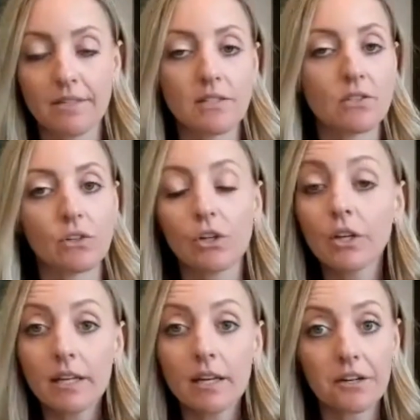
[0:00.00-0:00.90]
This is our
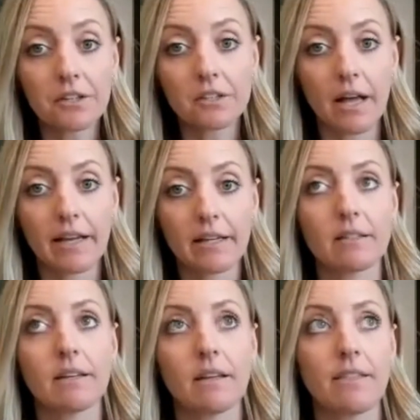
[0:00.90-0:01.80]
cookie cutter
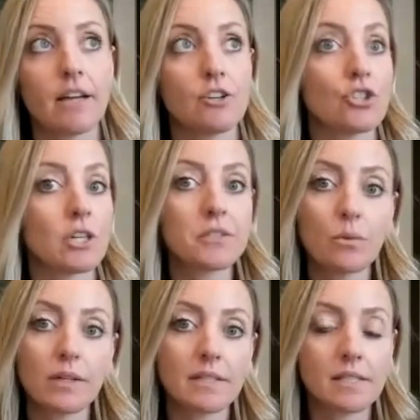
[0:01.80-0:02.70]
client that just
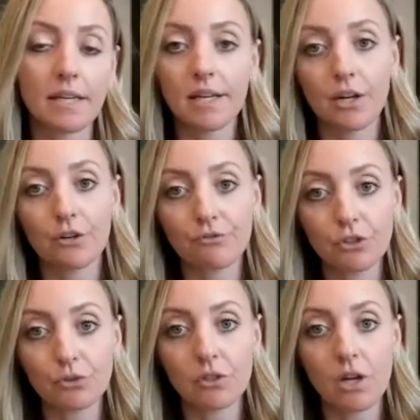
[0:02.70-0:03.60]
wants to take care of
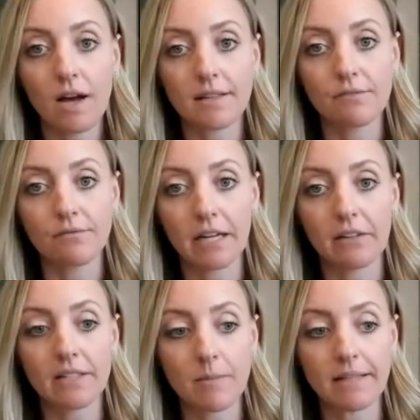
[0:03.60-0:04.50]
funeral costs and
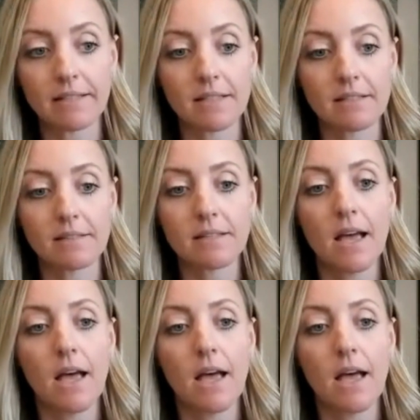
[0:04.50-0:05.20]
final expenses.